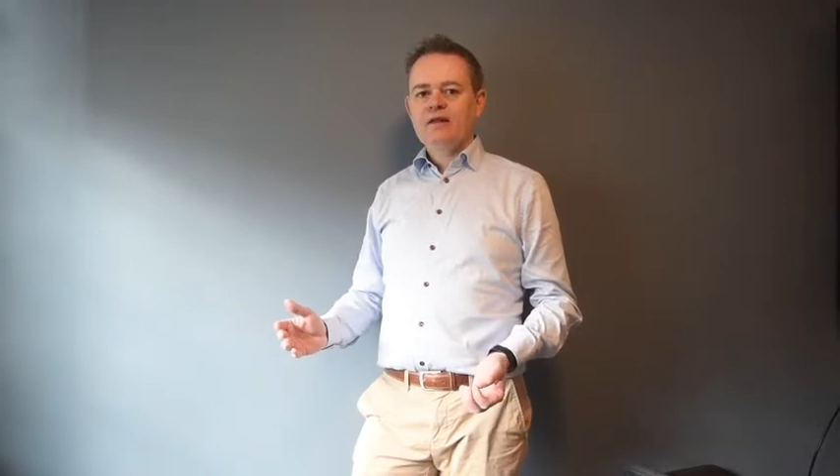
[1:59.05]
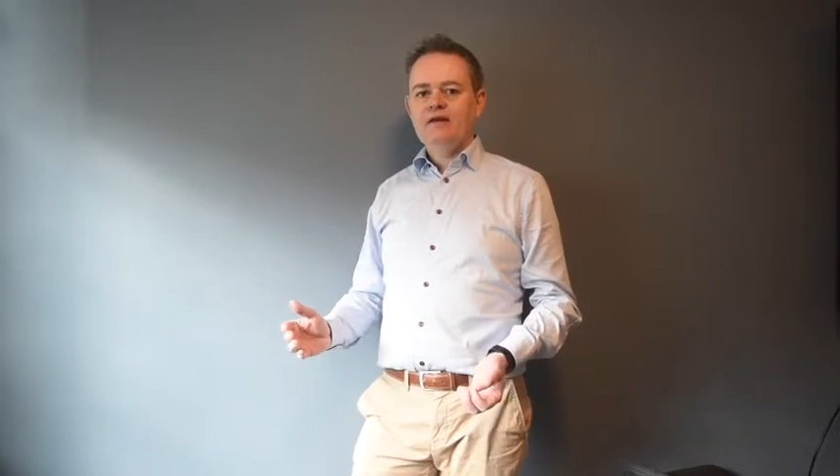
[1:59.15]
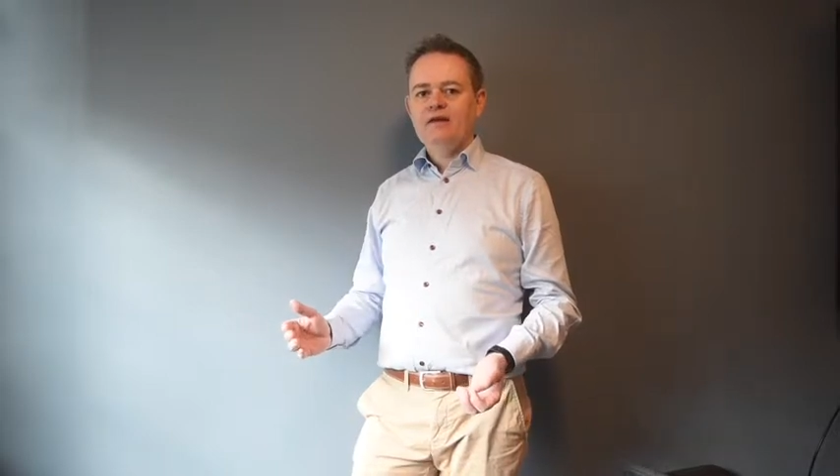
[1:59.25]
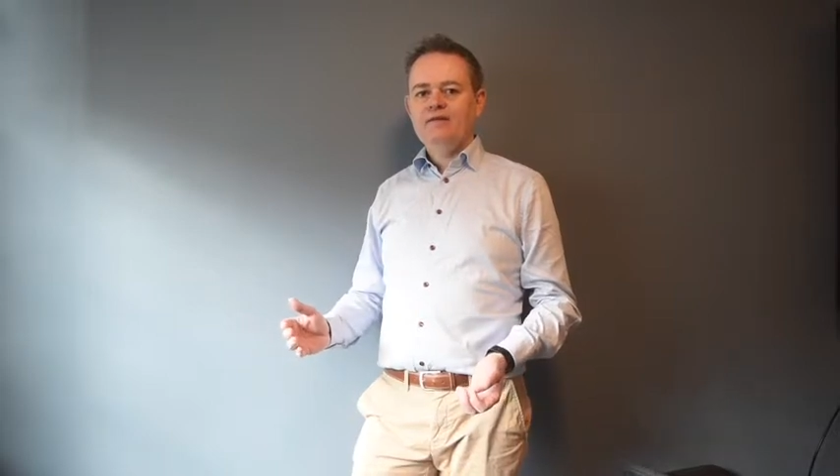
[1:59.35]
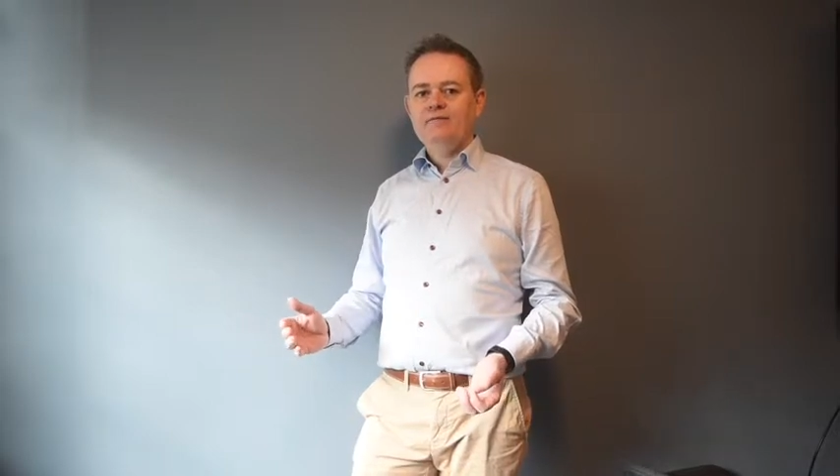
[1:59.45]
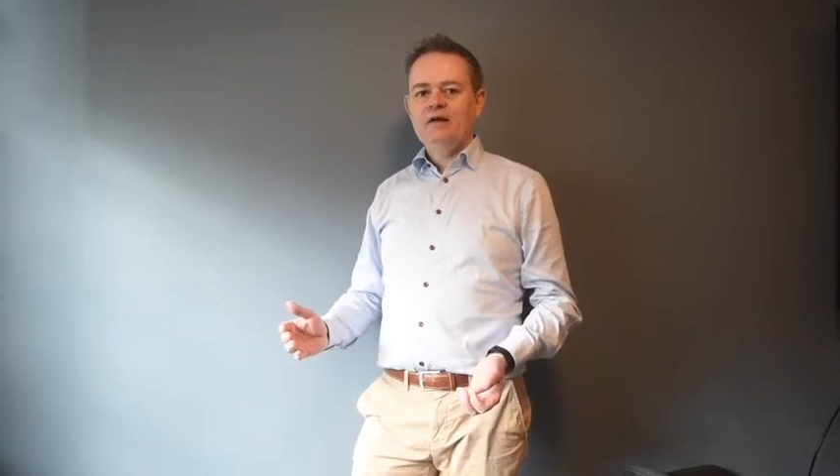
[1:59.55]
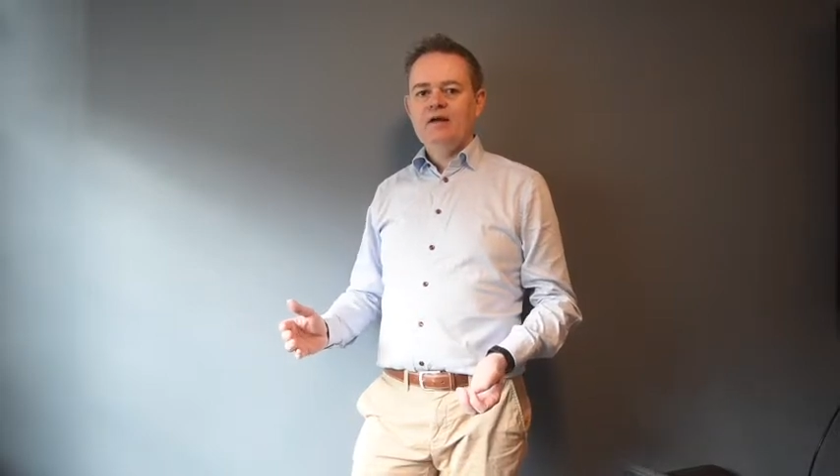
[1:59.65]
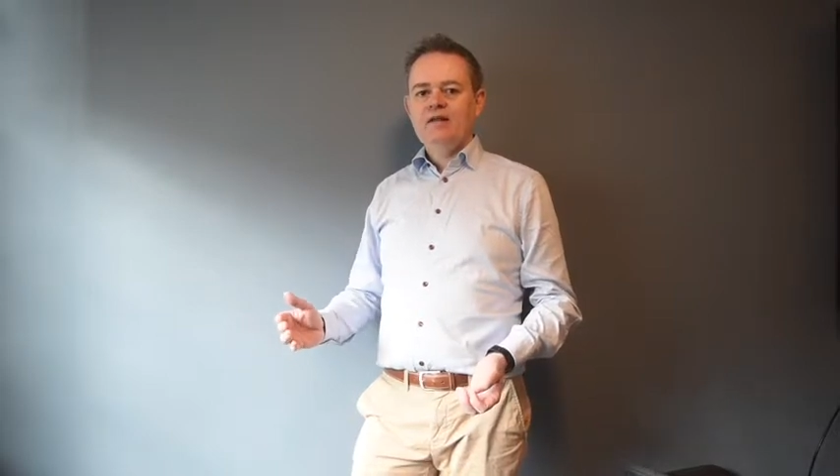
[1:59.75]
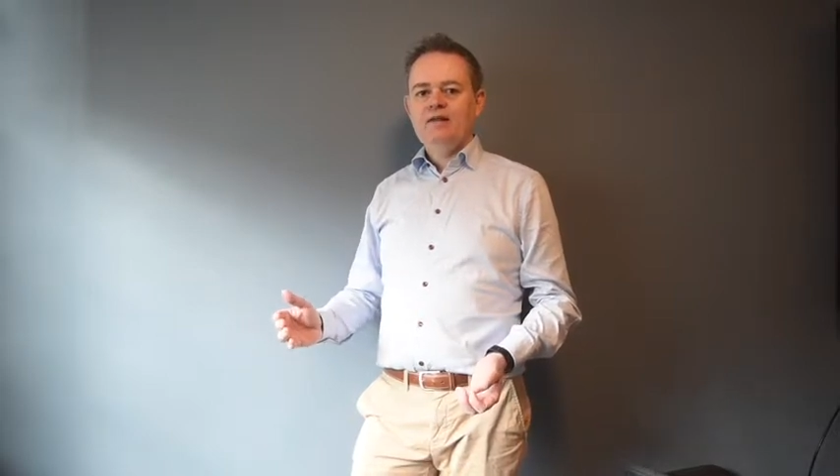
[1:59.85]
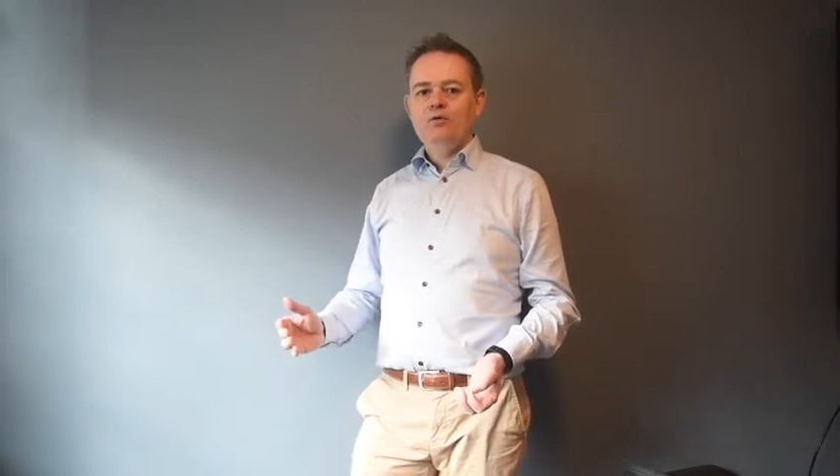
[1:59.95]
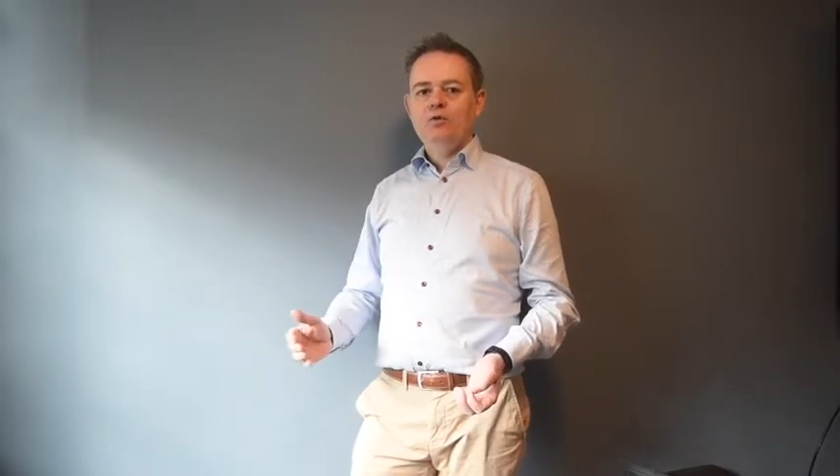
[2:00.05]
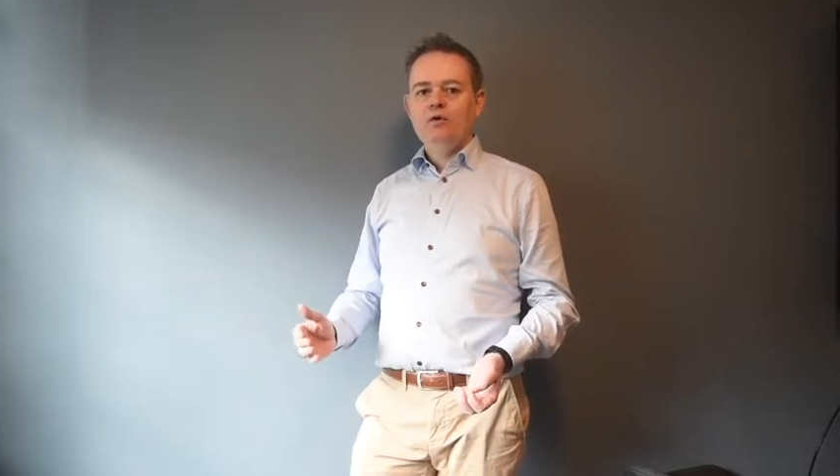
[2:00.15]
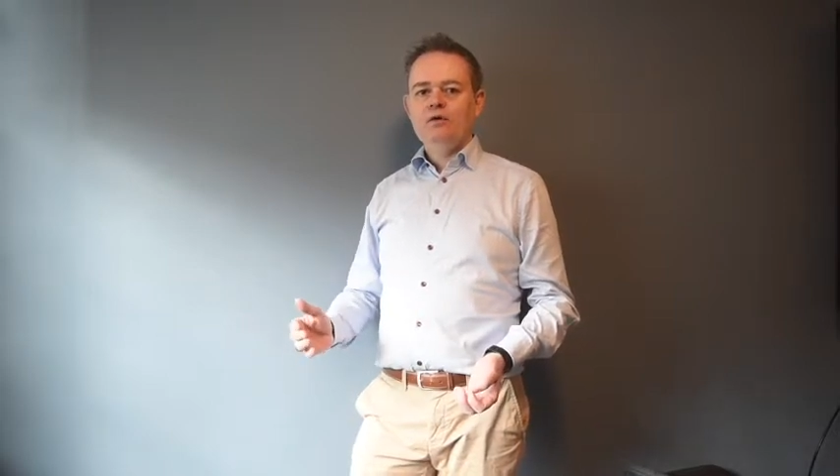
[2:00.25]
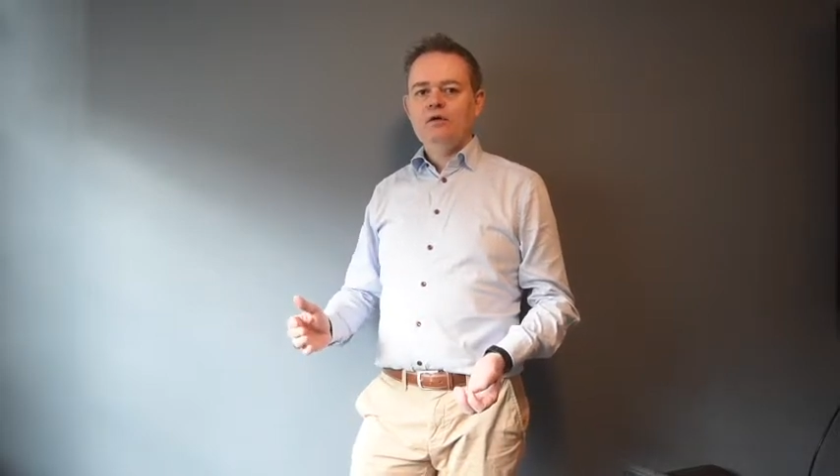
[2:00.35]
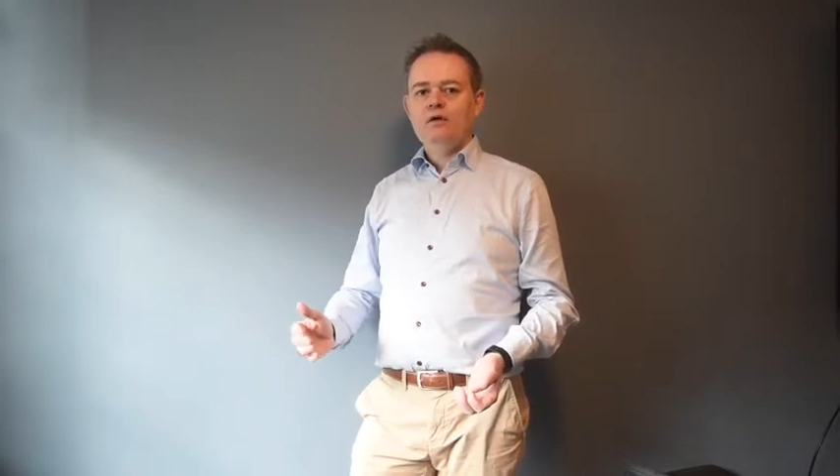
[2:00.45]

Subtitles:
they would